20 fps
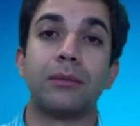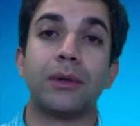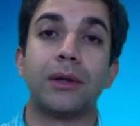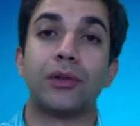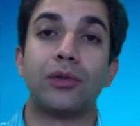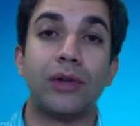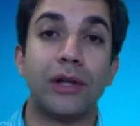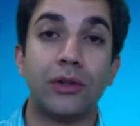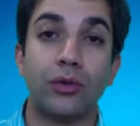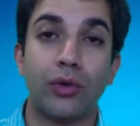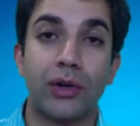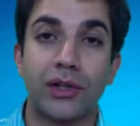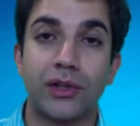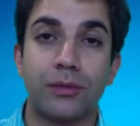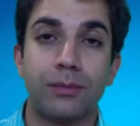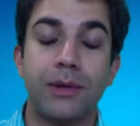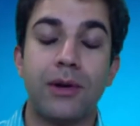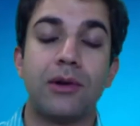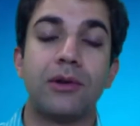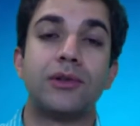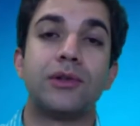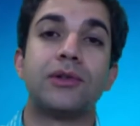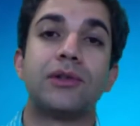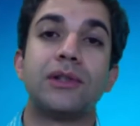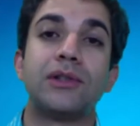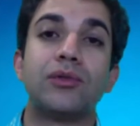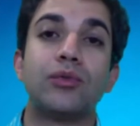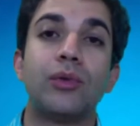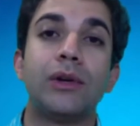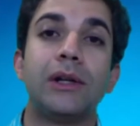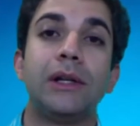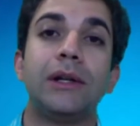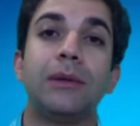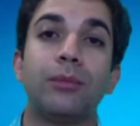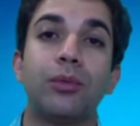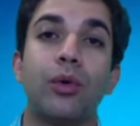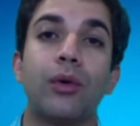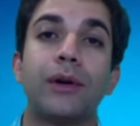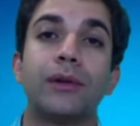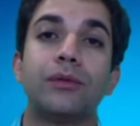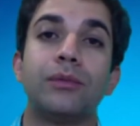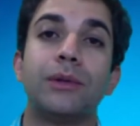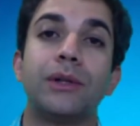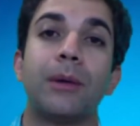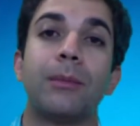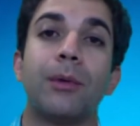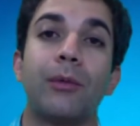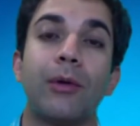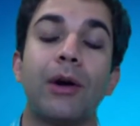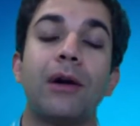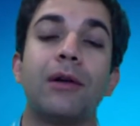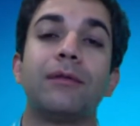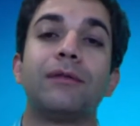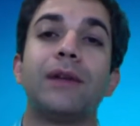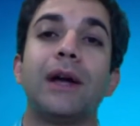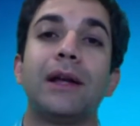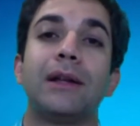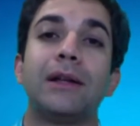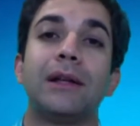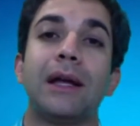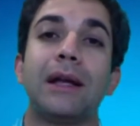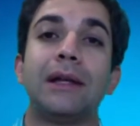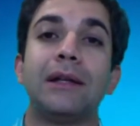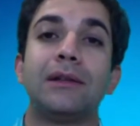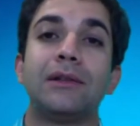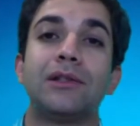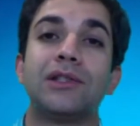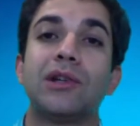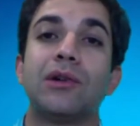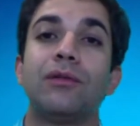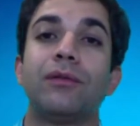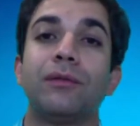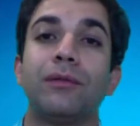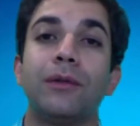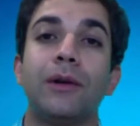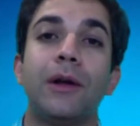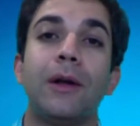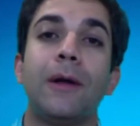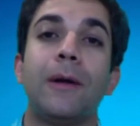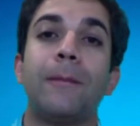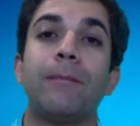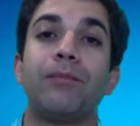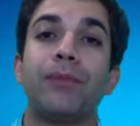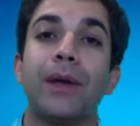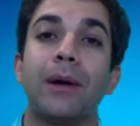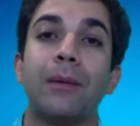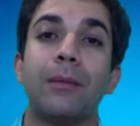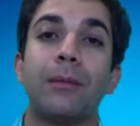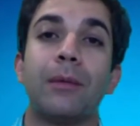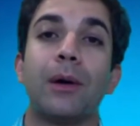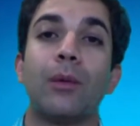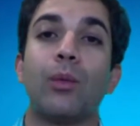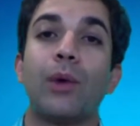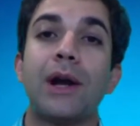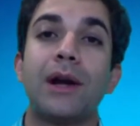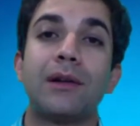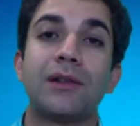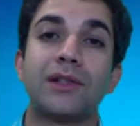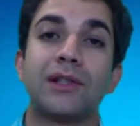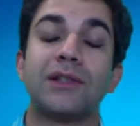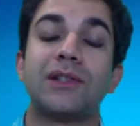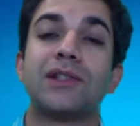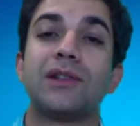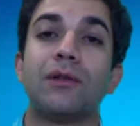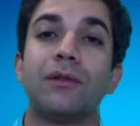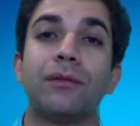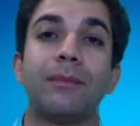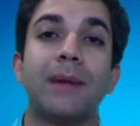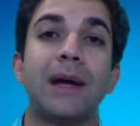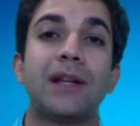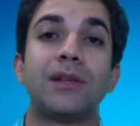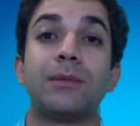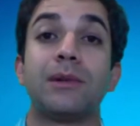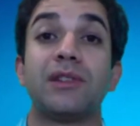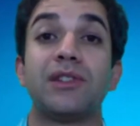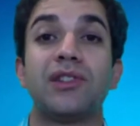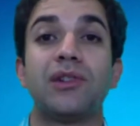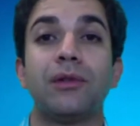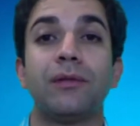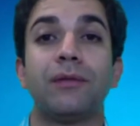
create your experiences. It's really important to become aware of that. And in awareness and self-management,